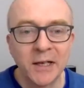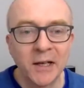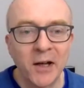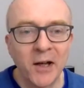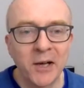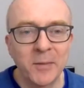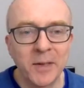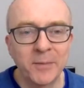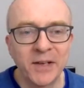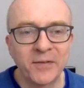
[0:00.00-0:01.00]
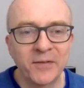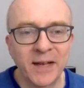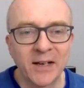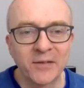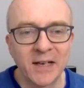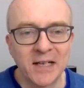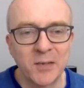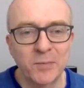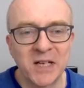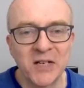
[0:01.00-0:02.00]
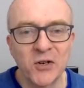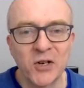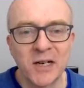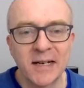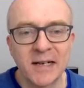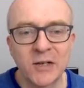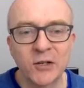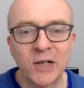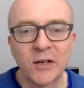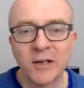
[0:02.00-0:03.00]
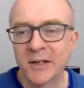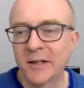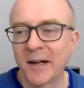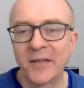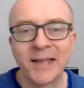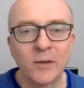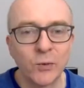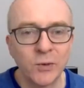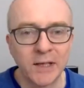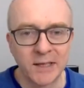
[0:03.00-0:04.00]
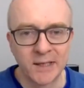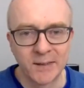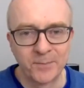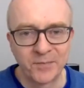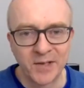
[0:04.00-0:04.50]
I'm a big fan of la española, los aceitunas.